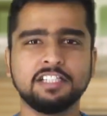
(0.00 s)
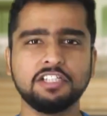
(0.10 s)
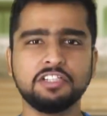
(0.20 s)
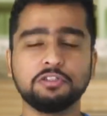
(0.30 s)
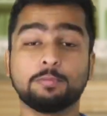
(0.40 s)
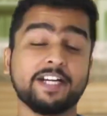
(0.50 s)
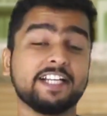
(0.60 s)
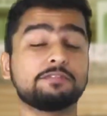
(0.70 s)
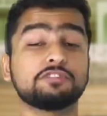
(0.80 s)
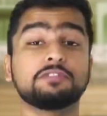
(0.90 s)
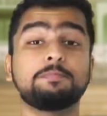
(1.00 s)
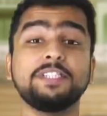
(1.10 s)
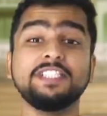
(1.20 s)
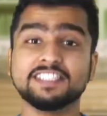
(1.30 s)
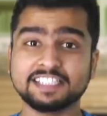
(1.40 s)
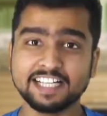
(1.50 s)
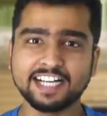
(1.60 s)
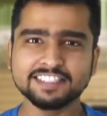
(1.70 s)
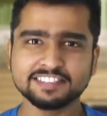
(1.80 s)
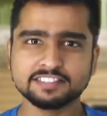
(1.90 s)
You might have to repeat a
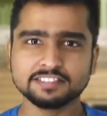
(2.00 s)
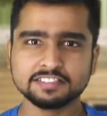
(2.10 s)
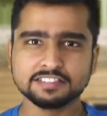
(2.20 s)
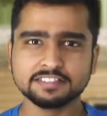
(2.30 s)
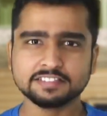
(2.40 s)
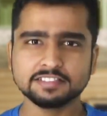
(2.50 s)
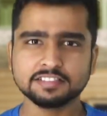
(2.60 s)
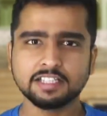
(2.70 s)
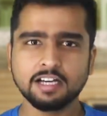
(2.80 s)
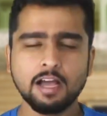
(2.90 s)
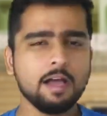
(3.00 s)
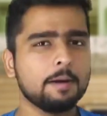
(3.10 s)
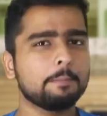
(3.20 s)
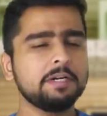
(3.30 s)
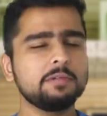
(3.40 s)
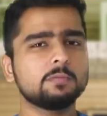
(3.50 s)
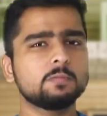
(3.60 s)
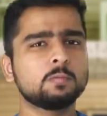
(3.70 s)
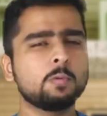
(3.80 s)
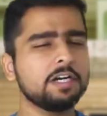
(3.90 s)
class. But
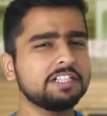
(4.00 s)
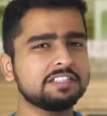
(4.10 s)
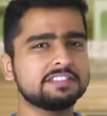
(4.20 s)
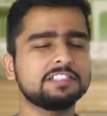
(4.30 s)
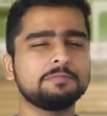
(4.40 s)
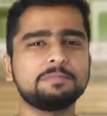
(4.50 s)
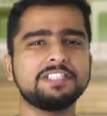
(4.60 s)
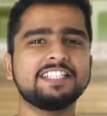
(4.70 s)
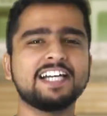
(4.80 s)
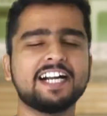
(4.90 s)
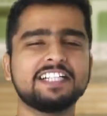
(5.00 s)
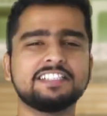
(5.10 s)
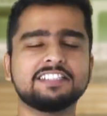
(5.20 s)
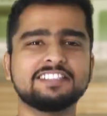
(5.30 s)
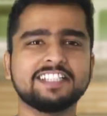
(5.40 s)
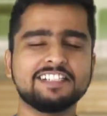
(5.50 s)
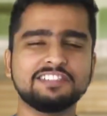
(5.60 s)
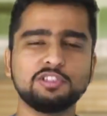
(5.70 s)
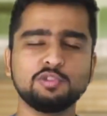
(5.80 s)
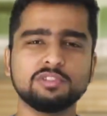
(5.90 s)
what simply that
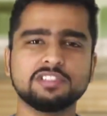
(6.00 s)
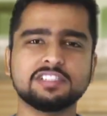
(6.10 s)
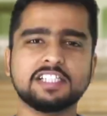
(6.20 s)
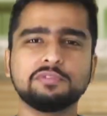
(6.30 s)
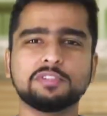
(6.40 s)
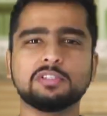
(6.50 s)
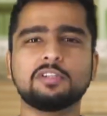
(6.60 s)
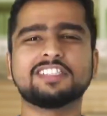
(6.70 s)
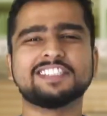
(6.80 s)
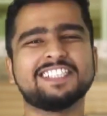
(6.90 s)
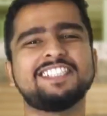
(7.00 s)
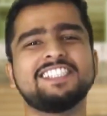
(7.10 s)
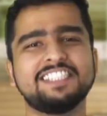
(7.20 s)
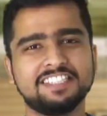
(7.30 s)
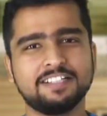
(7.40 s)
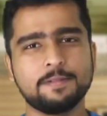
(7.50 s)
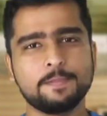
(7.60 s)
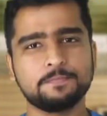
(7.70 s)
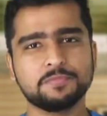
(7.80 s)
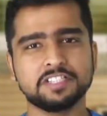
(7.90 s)
tells you is that you are not ready,
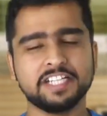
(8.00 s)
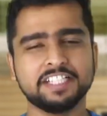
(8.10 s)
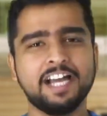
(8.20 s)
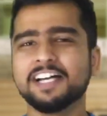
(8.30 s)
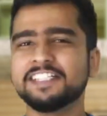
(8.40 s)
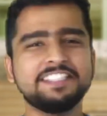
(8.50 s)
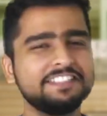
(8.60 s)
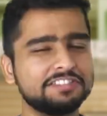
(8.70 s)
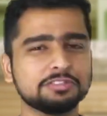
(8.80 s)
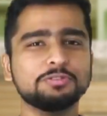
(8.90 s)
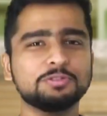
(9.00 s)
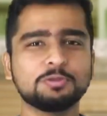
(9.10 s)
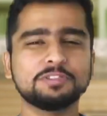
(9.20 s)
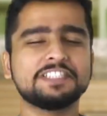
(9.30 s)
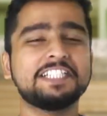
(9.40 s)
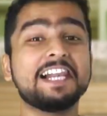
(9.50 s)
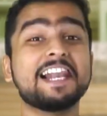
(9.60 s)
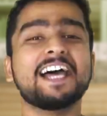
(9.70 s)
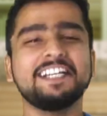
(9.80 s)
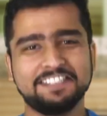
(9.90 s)
right? Teachers don't
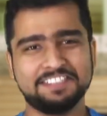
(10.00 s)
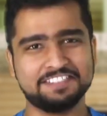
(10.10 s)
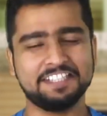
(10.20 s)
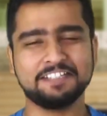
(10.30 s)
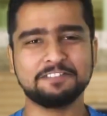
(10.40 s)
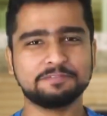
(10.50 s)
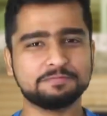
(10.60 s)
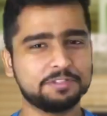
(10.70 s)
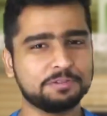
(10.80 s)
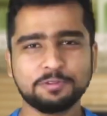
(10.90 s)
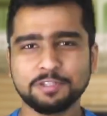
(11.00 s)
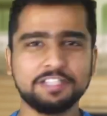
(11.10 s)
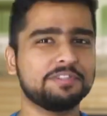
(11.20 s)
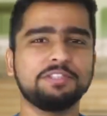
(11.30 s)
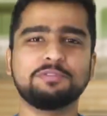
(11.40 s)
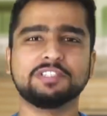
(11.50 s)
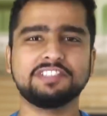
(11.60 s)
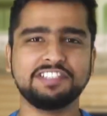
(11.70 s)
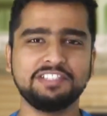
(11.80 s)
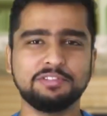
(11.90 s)
delight in, you know, giving you a
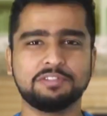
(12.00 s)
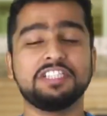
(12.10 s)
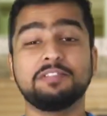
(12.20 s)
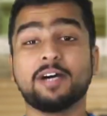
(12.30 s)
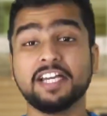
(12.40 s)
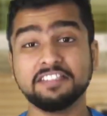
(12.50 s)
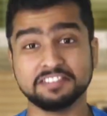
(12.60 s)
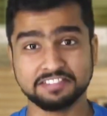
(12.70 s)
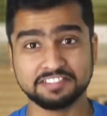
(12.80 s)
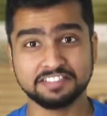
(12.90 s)
C or D minus.